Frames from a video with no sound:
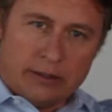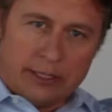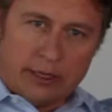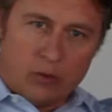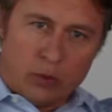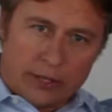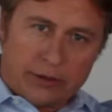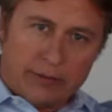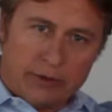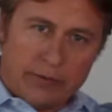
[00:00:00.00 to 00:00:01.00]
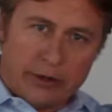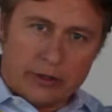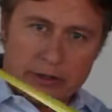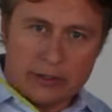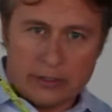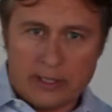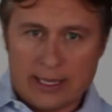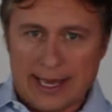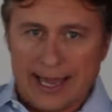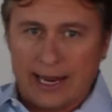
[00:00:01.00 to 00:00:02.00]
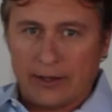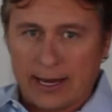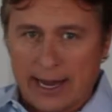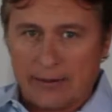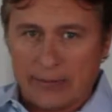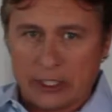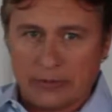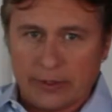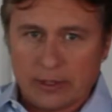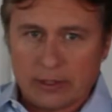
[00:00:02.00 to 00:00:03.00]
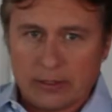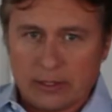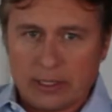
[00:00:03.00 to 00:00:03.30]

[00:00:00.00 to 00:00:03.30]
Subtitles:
the width of the mirror and the height measurements,